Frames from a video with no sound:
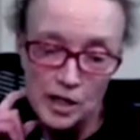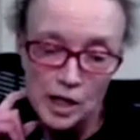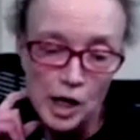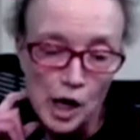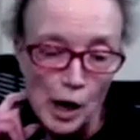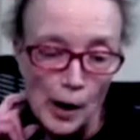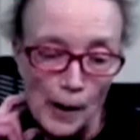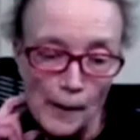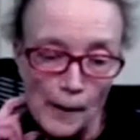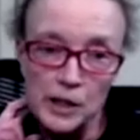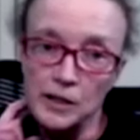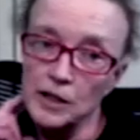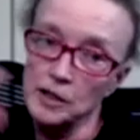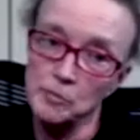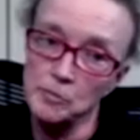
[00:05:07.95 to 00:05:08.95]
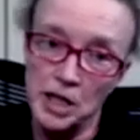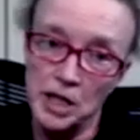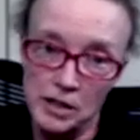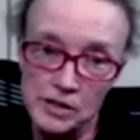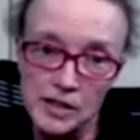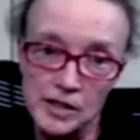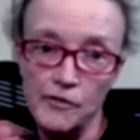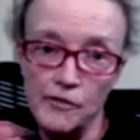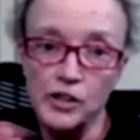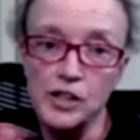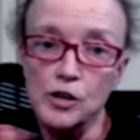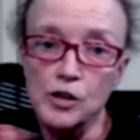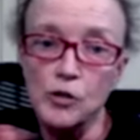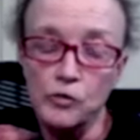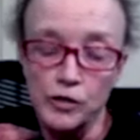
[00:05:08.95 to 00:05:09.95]
And then the megaesophagus
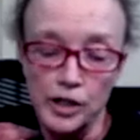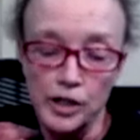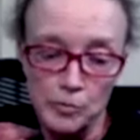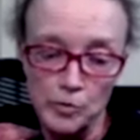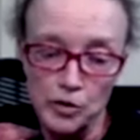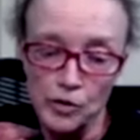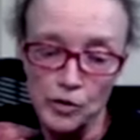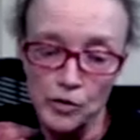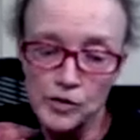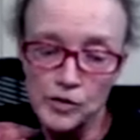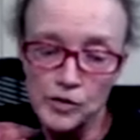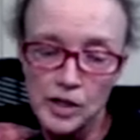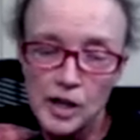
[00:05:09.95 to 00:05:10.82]
hopefully improves.